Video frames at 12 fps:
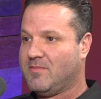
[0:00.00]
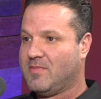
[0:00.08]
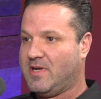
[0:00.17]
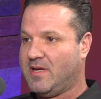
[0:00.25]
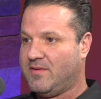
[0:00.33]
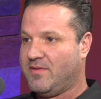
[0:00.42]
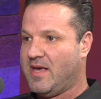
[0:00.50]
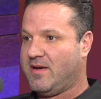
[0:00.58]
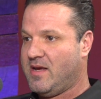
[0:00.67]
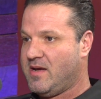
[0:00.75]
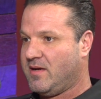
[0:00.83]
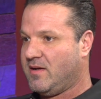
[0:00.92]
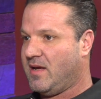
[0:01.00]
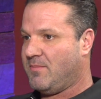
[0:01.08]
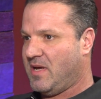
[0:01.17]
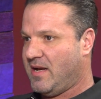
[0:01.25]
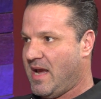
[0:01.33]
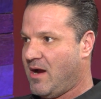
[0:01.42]
And that night, I
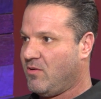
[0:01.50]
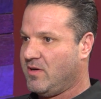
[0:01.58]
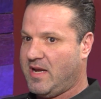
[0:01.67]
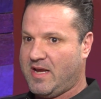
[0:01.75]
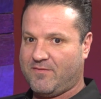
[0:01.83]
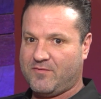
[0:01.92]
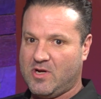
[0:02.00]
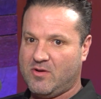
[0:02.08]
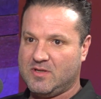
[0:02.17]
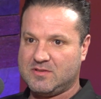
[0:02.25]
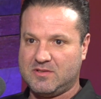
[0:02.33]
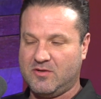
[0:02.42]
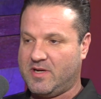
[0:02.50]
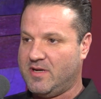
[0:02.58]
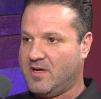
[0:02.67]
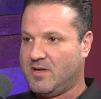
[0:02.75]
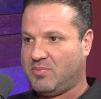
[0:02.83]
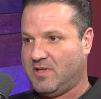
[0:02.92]
had about an hour and a half notice. You're
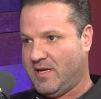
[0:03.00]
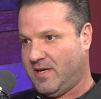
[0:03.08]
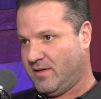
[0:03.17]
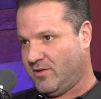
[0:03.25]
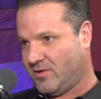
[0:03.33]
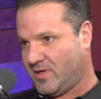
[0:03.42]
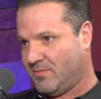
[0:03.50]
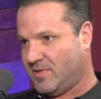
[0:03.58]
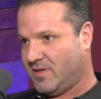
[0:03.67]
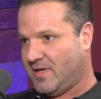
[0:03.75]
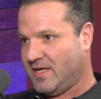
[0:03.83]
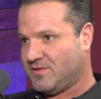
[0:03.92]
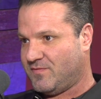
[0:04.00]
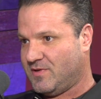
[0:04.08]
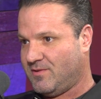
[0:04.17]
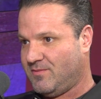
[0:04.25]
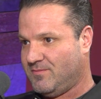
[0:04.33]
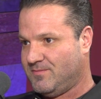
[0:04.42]
getting on a plane and you're coming to Nashville.